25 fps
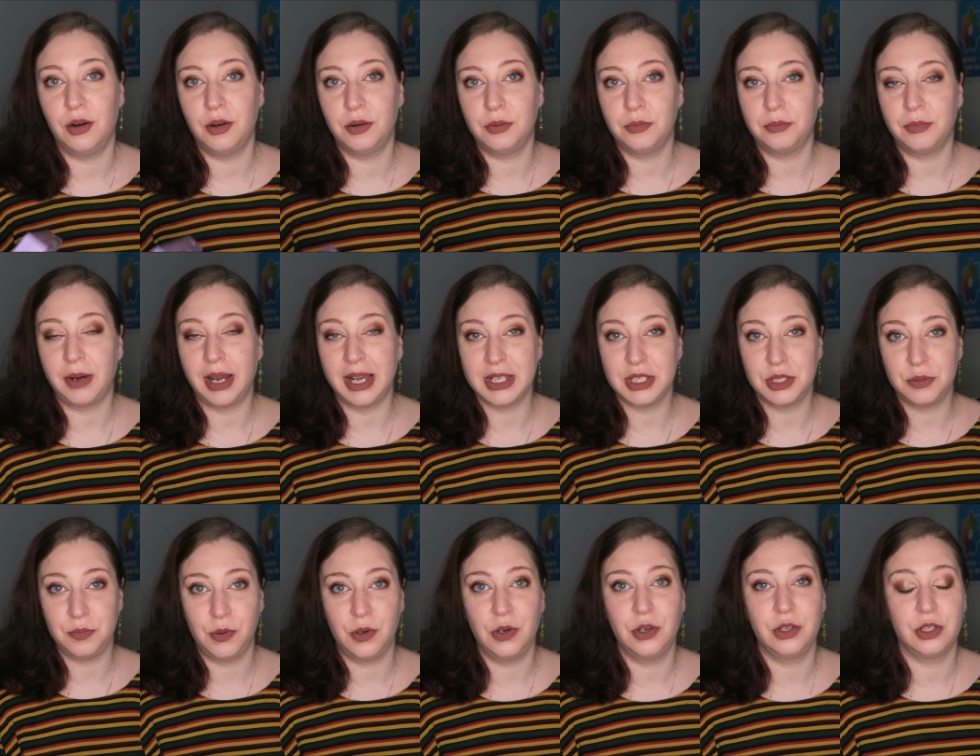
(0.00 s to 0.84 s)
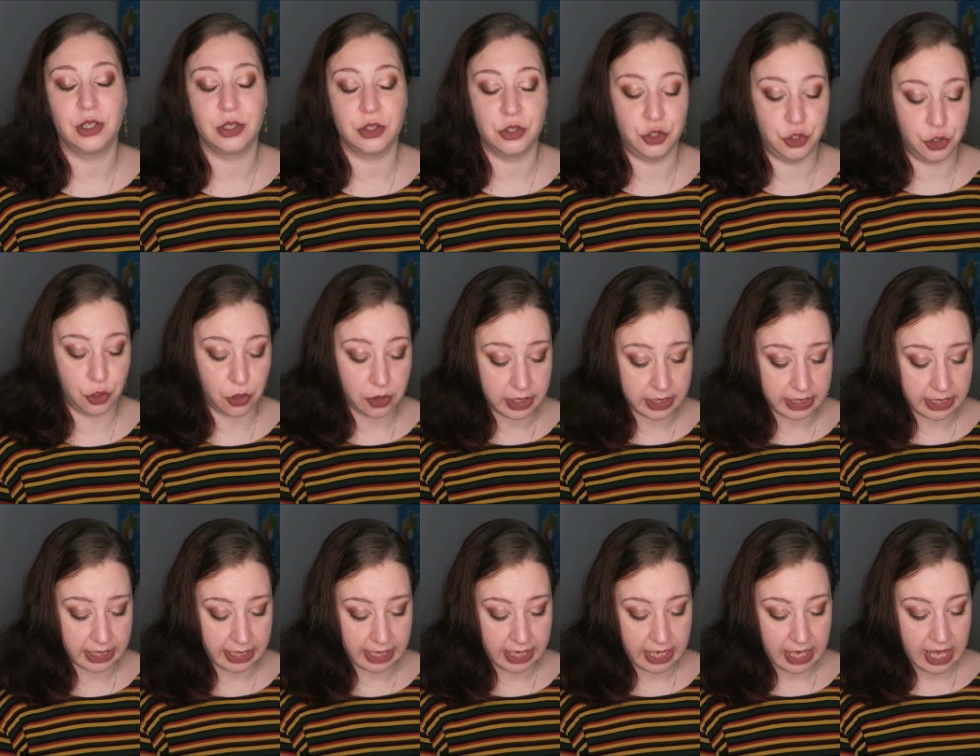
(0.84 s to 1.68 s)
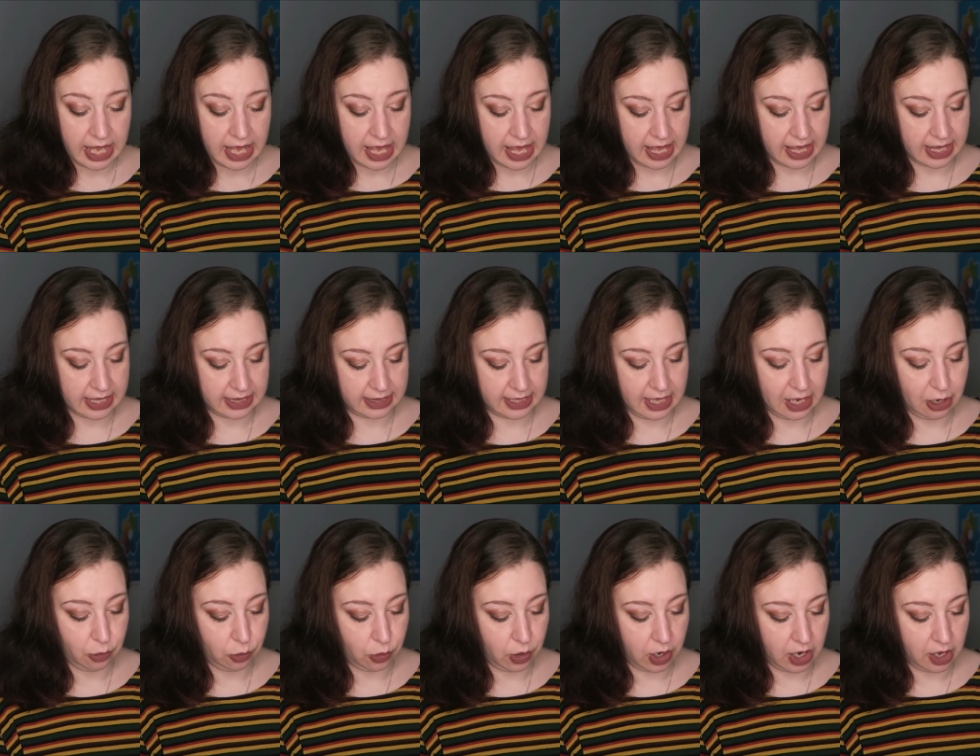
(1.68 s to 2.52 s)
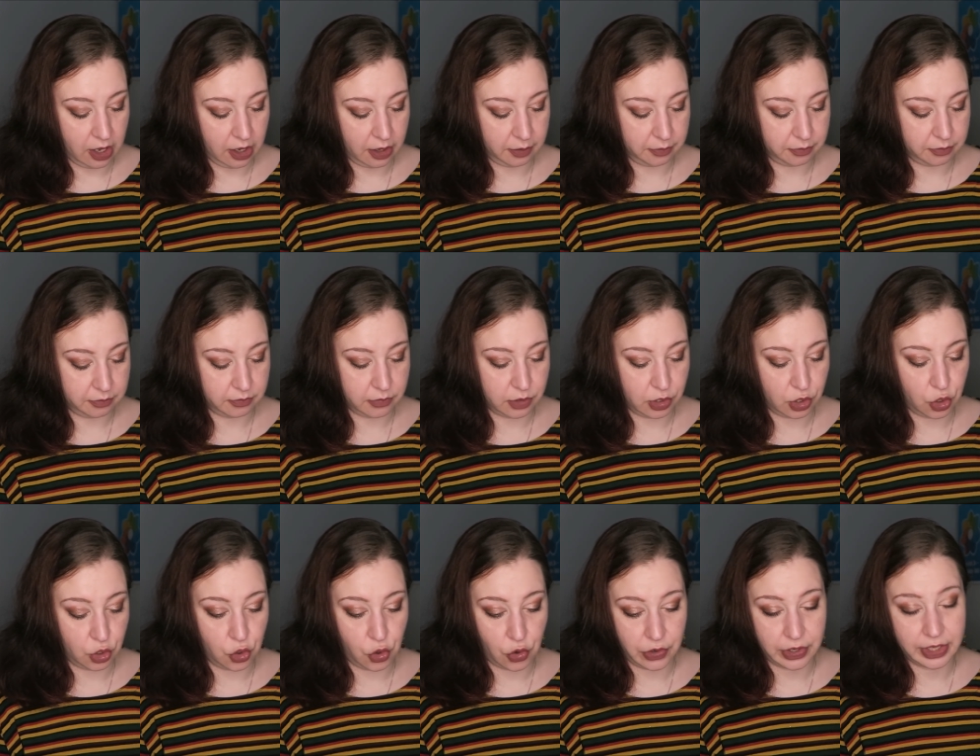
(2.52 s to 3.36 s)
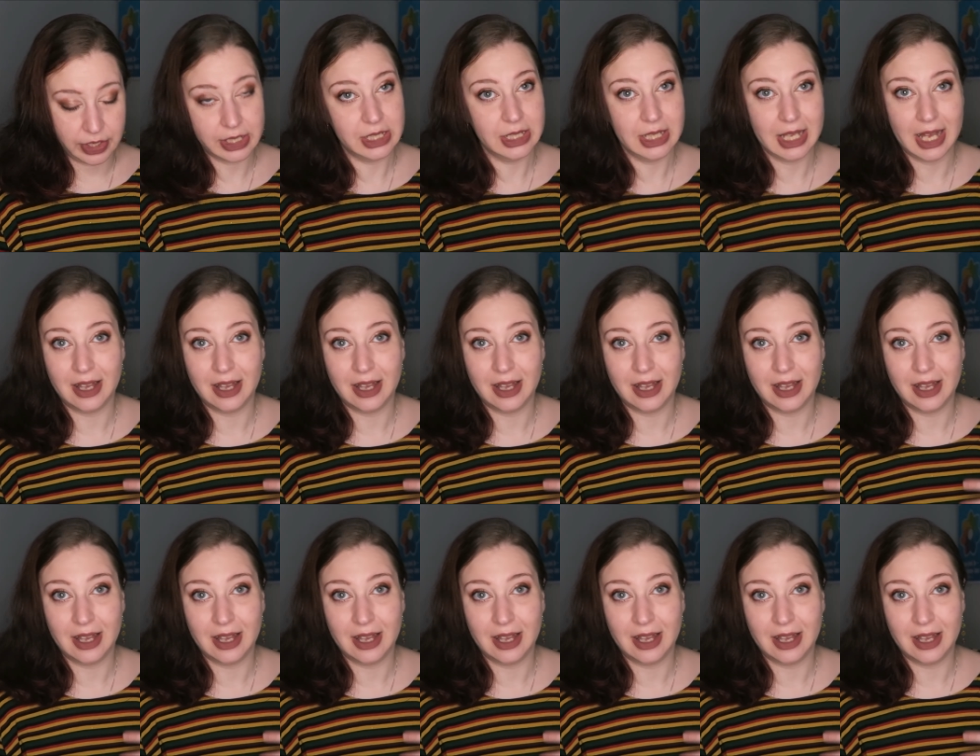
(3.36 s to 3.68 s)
my spiritual journey, and now I'm learning.